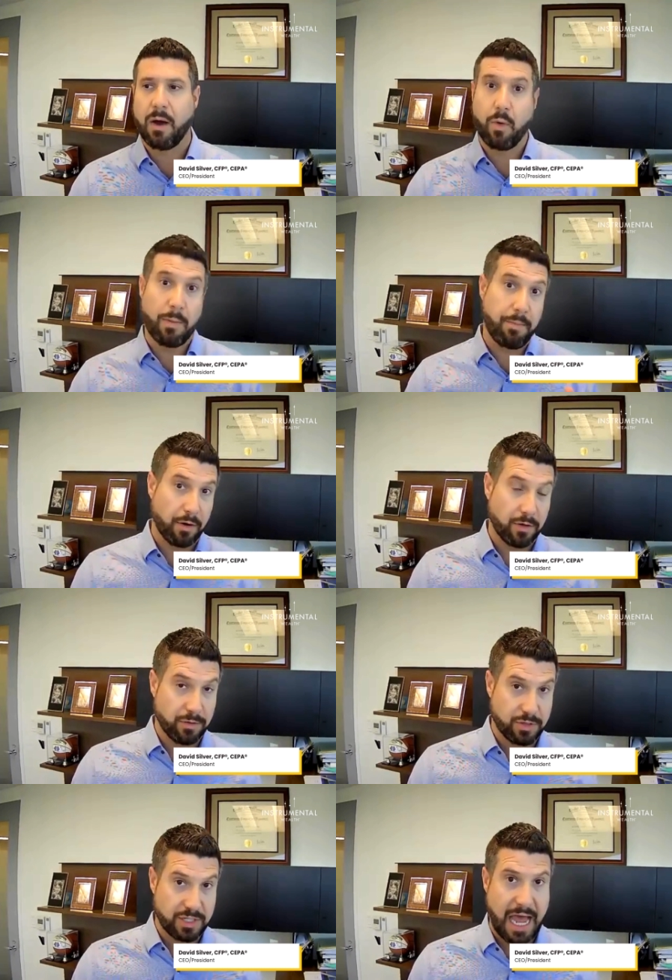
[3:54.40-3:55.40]
what part of
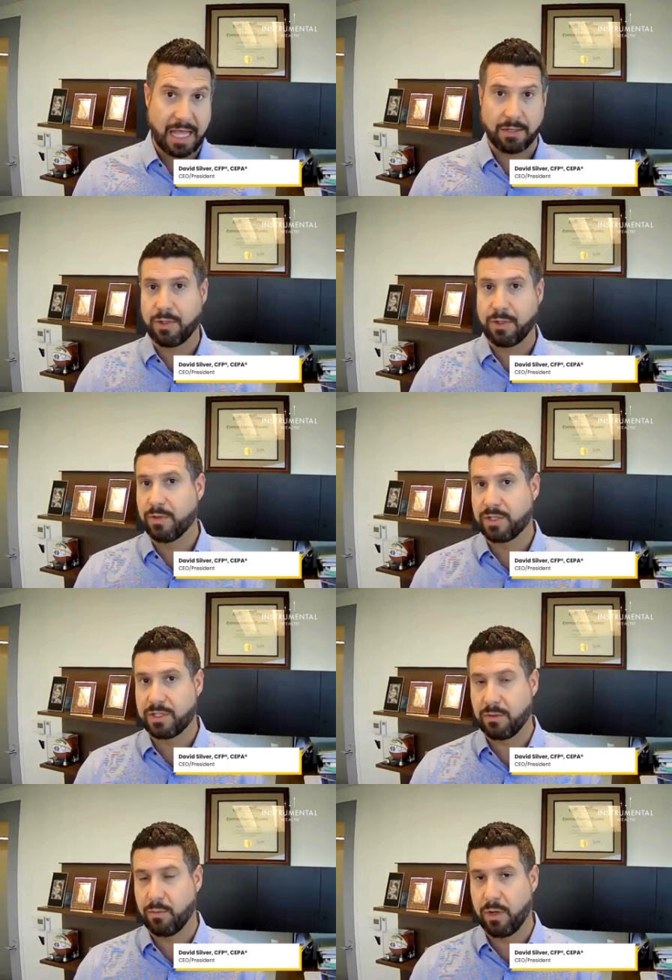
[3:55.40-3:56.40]
their salary was,
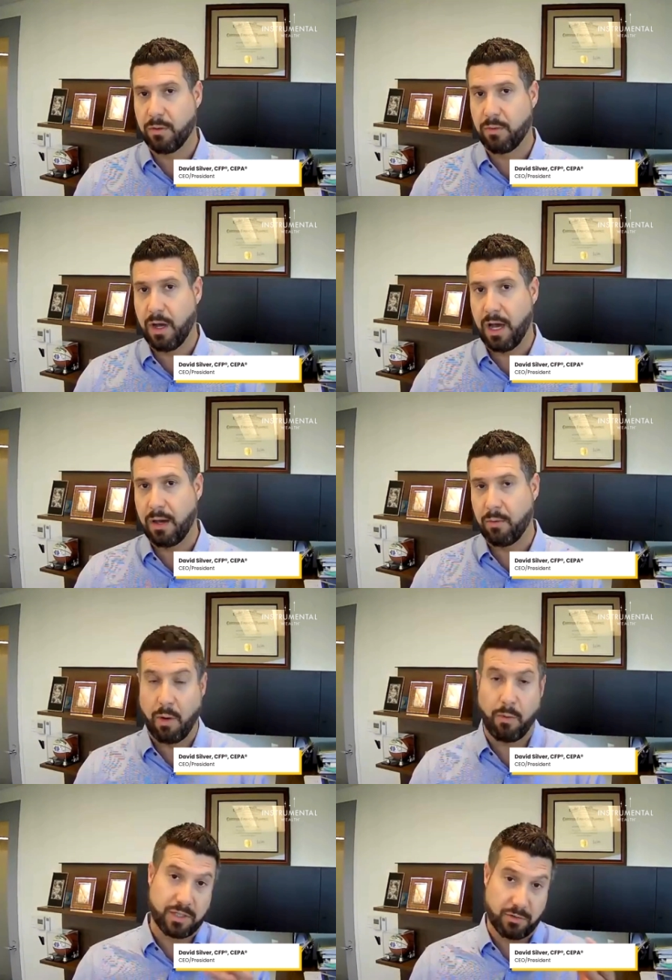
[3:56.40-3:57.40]
what
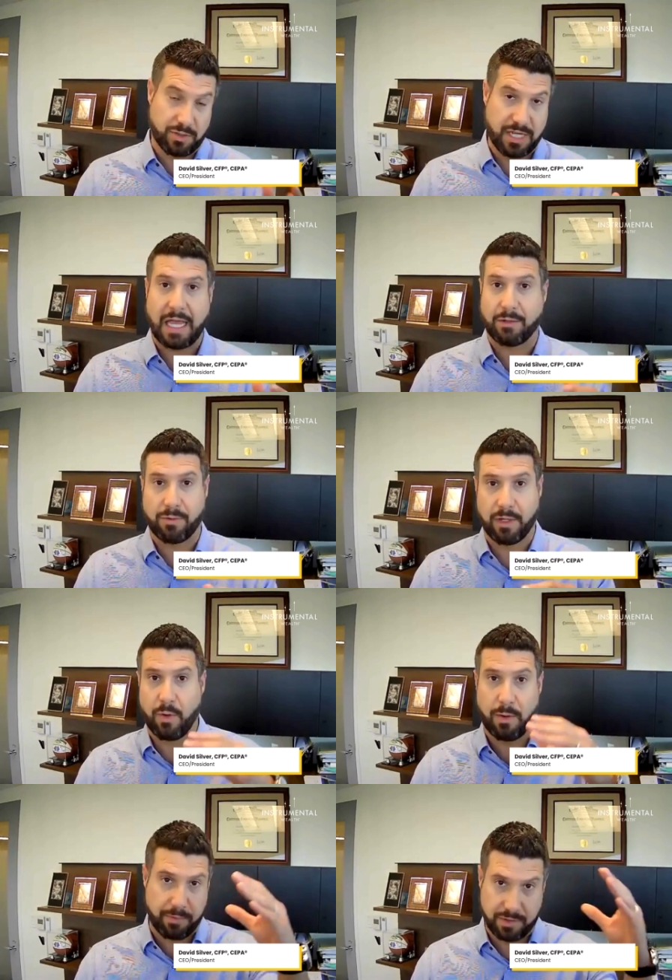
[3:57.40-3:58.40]
was their salary, and
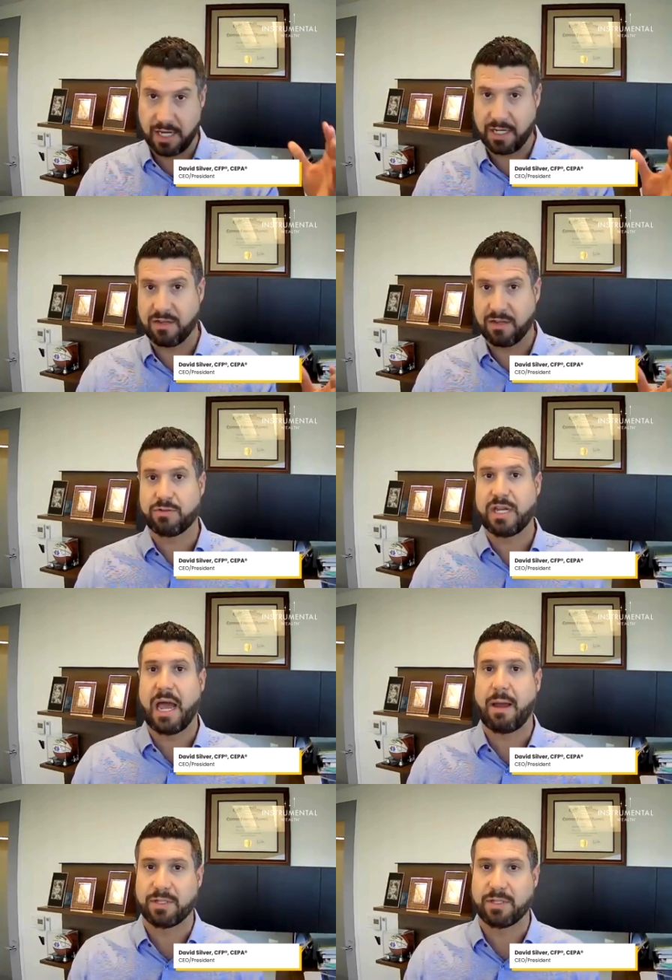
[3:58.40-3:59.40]
what percentage of their
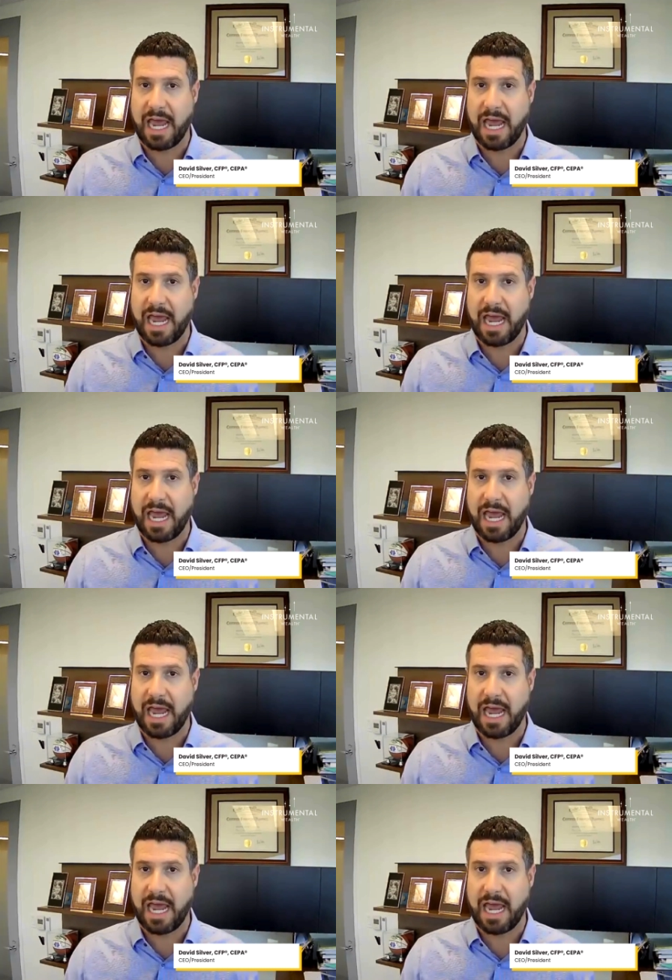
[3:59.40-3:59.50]
time was